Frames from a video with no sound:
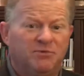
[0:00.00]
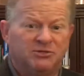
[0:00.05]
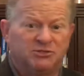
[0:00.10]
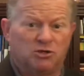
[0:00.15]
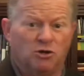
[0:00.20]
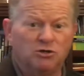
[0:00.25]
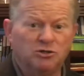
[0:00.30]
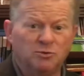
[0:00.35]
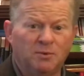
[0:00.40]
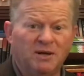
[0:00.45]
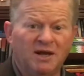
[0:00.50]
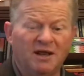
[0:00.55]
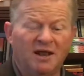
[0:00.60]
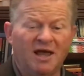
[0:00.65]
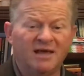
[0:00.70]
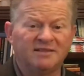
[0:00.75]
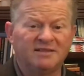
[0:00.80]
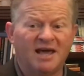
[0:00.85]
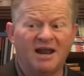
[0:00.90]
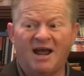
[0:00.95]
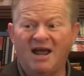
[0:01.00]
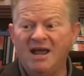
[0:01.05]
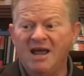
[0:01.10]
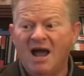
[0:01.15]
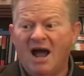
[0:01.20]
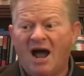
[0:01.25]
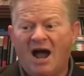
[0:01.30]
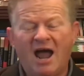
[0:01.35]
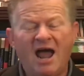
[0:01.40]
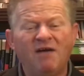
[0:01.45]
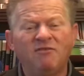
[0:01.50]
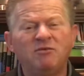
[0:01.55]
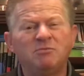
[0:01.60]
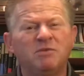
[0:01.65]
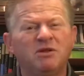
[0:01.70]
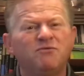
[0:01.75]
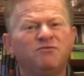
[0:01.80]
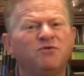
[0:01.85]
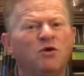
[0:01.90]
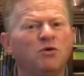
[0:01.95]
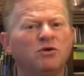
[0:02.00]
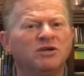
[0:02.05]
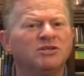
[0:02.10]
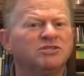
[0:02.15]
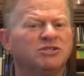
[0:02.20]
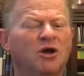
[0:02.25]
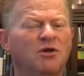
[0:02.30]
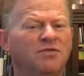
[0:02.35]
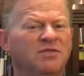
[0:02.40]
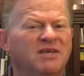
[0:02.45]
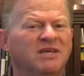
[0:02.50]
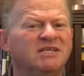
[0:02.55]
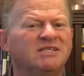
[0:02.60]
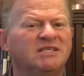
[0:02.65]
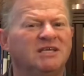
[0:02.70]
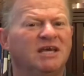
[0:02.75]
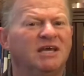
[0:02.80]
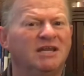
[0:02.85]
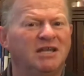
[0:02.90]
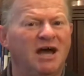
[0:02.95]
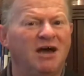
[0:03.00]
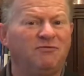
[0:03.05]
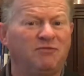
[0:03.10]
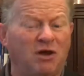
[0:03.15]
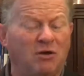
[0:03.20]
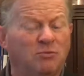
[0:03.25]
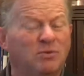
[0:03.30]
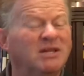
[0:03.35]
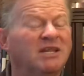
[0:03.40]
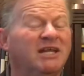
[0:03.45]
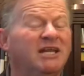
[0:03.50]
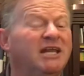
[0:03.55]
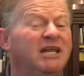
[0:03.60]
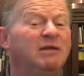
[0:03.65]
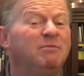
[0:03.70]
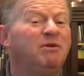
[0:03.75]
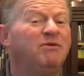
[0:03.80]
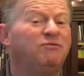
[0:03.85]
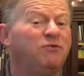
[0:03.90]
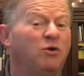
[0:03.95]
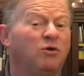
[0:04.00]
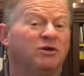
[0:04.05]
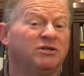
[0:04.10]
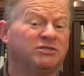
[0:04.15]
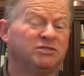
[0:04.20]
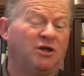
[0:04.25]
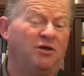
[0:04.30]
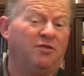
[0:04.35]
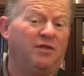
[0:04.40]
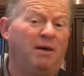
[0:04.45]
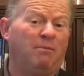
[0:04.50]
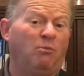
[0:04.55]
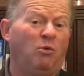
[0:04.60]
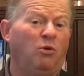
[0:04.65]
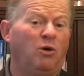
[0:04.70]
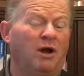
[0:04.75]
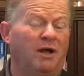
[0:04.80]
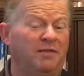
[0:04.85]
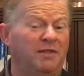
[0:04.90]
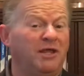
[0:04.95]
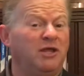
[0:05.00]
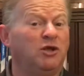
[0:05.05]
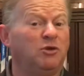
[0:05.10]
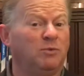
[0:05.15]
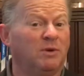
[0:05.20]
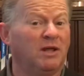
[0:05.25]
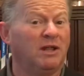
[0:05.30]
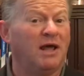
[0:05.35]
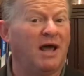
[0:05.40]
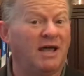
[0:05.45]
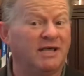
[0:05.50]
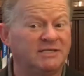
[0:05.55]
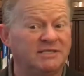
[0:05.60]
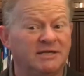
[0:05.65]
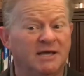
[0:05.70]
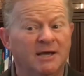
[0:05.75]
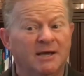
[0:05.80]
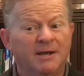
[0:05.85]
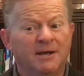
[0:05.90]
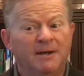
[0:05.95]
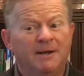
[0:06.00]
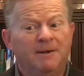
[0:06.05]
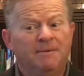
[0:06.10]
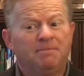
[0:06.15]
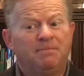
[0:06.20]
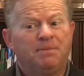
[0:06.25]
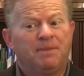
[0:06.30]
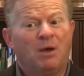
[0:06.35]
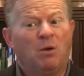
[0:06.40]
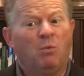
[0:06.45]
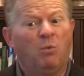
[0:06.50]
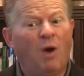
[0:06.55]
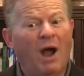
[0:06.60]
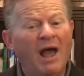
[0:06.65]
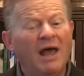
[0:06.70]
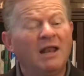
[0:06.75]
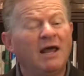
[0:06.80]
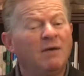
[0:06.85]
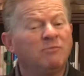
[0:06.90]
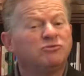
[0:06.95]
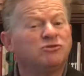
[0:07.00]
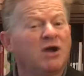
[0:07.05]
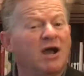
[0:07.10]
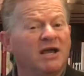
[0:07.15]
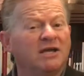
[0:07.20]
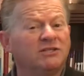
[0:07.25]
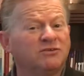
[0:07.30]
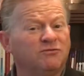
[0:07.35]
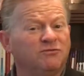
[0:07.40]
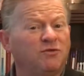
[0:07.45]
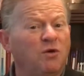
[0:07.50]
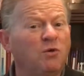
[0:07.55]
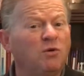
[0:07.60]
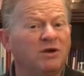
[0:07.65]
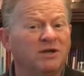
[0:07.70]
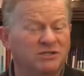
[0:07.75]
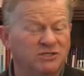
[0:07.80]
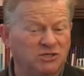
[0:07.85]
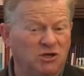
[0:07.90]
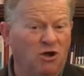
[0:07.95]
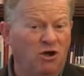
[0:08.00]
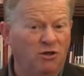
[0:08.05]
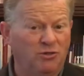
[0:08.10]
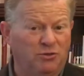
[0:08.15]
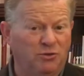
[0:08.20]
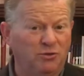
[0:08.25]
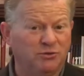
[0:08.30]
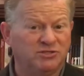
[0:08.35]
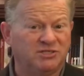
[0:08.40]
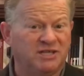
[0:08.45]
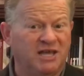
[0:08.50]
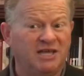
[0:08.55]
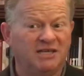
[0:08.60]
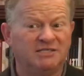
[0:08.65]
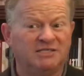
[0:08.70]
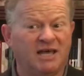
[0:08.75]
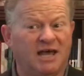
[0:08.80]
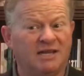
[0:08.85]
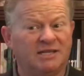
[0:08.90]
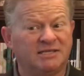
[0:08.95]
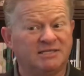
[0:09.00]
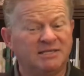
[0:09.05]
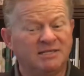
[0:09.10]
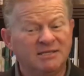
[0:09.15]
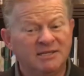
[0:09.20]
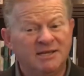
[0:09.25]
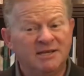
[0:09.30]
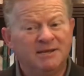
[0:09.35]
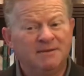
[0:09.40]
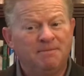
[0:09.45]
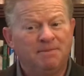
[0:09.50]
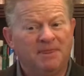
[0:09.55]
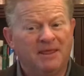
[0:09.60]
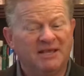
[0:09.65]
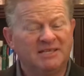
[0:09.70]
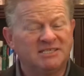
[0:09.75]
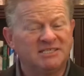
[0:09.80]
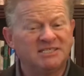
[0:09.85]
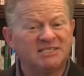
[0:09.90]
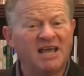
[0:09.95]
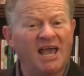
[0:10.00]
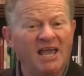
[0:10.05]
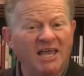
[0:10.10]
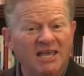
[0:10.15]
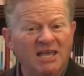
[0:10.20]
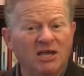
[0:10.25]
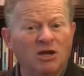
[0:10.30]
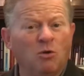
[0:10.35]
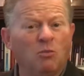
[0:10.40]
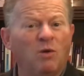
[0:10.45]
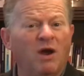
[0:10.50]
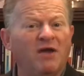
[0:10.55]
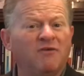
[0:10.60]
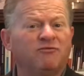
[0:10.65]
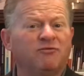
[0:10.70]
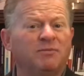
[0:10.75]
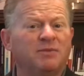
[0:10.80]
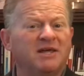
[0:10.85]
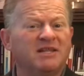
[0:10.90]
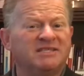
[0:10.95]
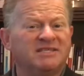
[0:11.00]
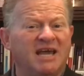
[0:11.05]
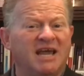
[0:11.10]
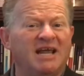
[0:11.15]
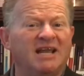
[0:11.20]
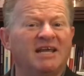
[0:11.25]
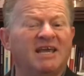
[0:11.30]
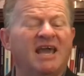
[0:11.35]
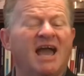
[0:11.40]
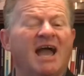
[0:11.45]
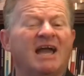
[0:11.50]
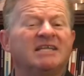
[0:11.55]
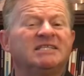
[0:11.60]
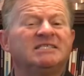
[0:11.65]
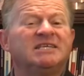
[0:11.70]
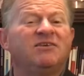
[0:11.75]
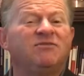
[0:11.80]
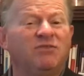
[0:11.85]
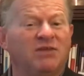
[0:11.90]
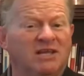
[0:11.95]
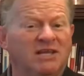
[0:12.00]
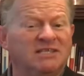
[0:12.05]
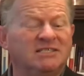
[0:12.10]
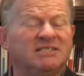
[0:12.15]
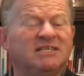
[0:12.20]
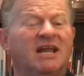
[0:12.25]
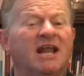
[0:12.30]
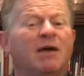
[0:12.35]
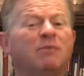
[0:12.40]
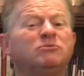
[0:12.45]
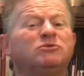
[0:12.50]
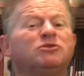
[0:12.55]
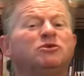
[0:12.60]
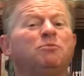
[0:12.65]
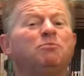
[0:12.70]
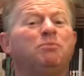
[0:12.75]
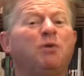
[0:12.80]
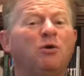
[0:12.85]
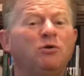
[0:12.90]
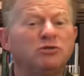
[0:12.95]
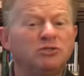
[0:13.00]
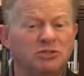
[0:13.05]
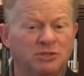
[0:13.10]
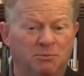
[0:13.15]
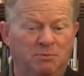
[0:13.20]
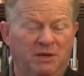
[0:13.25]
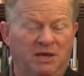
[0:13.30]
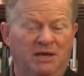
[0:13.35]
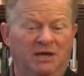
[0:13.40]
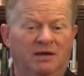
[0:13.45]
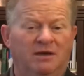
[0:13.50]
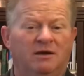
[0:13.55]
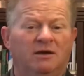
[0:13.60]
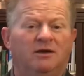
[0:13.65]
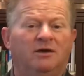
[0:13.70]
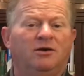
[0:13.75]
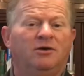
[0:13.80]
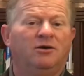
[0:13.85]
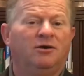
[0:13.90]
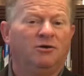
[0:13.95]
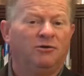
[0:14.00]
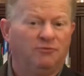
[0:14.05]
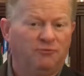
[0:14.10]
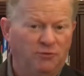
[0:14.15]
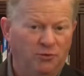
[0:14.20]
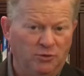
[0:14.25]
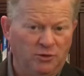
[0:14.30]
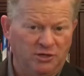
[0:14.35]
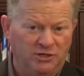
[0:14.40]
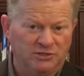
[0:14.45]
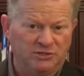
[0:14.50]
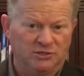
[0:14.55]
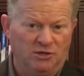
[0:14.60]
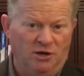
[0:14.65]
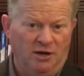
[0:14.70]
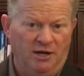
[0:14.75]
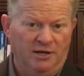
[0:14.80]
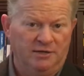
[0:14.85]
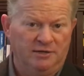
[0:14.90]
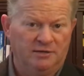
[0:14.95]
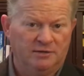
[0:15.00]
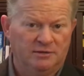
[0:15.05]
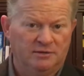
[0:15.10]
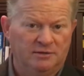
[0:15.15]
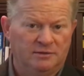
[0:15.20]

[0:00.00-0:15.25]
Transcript: start doing it like that. I, I haven't been focused on this enough. I really need to be focused on that more. And then you realize, while I'm trying to focus on those things, that's, it's taking away from the daily activities that I'm supposed to be focused on.